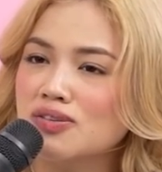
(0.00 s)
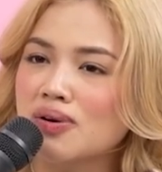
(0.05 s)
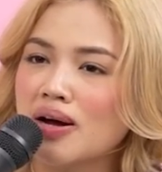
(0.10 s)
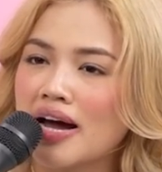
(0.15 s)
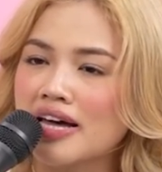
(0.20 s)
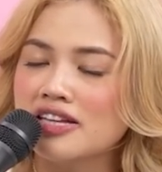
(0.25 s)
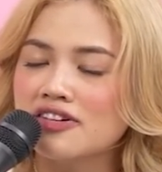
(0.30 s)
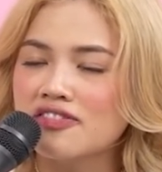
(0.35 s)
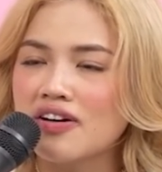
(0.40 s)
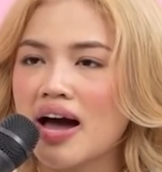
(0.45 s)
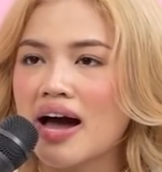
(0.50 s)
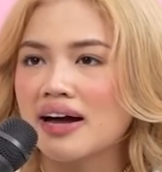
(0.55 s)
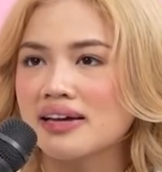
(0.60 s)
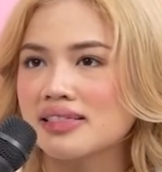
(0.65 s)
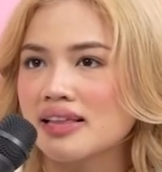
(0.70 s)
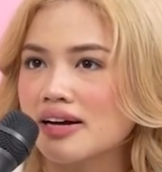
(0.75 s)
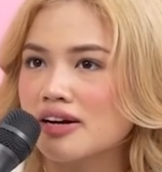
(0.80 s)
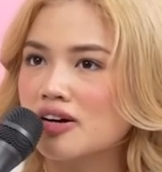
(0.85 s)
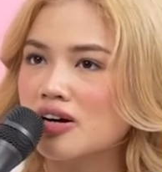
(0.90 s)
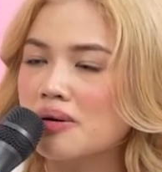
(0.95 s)
You kind of
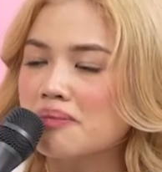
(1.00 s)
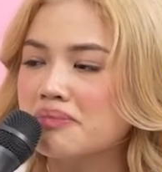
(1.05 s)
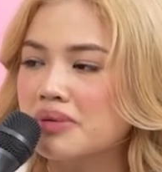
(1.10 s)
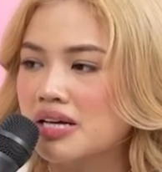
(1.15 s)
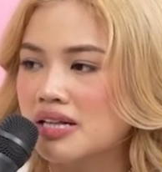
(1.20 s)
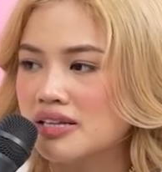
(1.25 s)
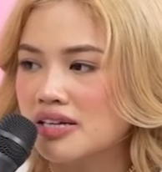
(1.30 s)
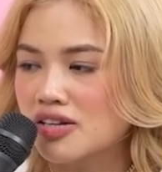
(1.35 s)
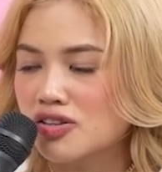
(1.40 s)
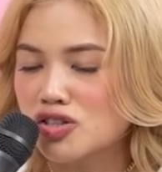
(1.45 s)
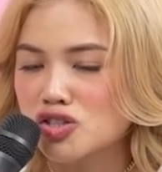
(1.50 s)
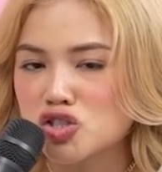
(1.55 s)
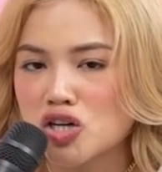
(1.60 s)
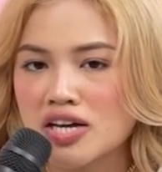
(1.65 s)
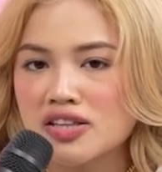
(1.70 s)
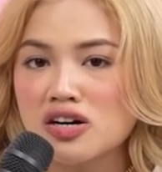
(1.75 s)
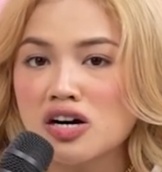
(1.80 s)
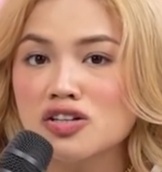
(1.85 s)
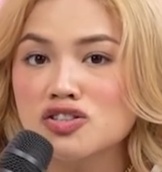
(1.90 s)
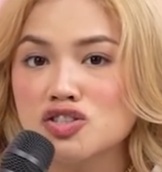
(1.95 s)
act like a chameleon to
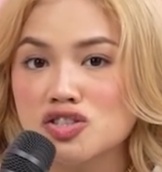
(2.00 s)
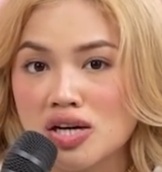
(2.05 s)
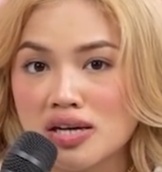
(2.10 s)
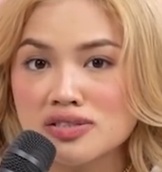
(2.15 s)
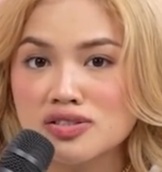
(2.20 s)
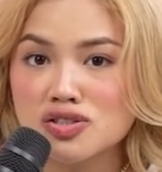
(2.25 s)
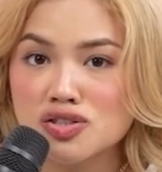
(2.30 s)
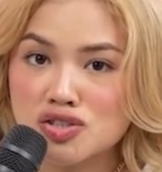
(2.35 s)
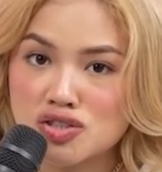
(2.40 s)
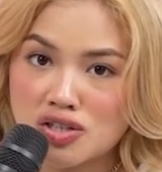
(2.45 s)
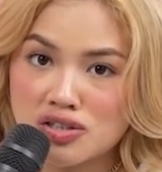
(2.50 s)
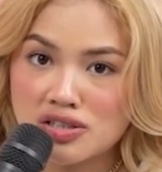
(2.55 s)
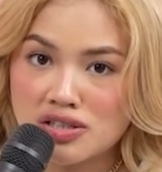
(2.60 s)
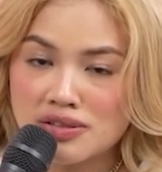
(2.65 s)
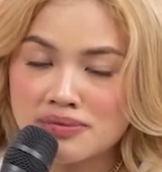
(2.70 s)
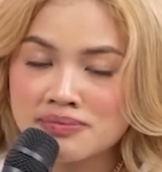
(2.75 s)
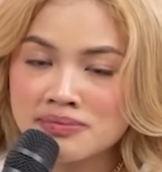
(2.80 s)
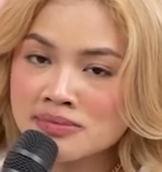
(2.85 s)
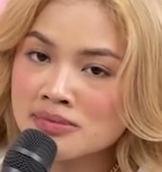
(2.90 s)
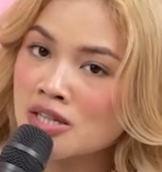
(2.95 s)
try to adjust to
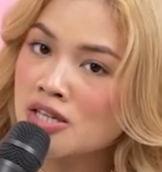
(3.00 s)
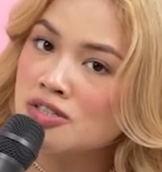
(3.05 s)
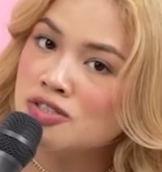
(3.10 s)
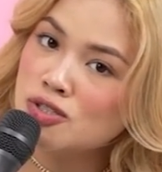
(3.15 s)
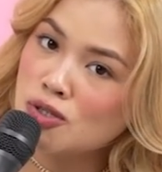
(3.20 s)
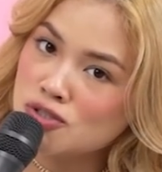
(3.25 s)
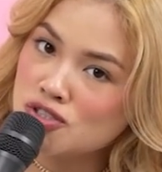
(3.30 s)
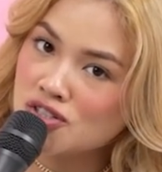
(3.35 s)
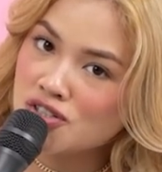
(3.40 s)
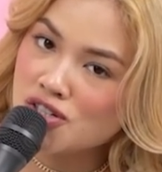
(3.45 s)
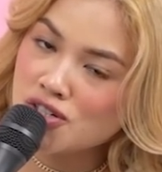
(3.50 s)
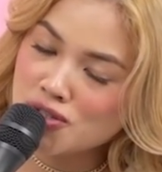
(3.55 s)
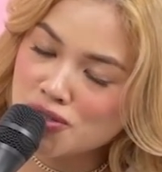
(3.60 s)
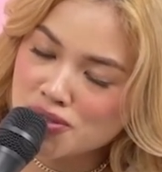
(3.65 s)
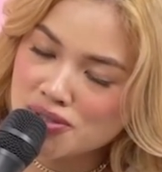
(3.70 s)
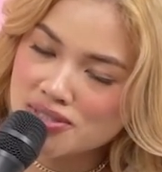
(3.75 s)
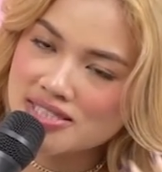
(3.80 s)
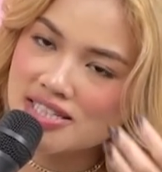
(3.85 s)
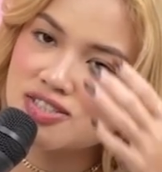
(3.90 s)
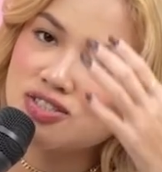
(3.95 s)
certain social
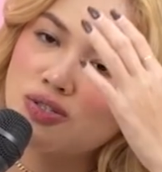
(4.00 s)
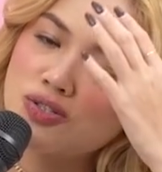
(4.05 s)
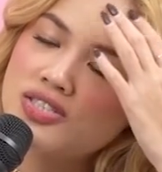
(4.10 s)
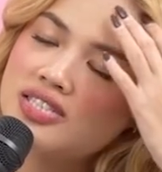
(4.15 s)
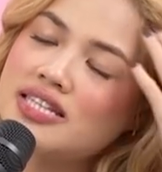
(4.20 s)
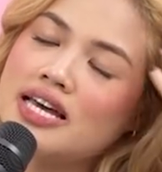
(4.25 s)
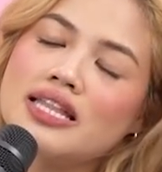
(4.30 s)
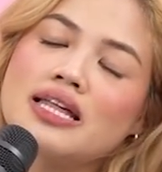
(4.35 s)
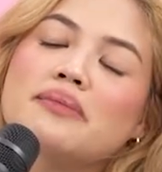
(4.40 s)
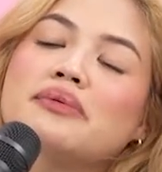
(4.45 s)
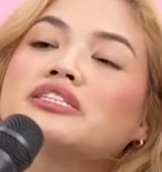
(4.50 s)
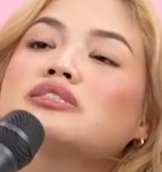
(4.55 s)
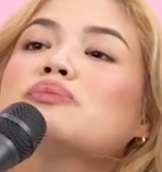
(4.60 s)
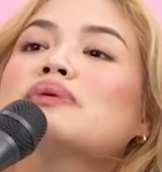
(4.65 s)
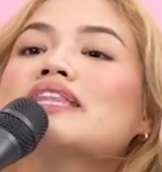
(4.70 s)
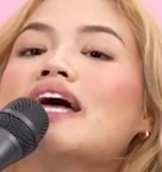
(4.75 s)
cues and social dynamics.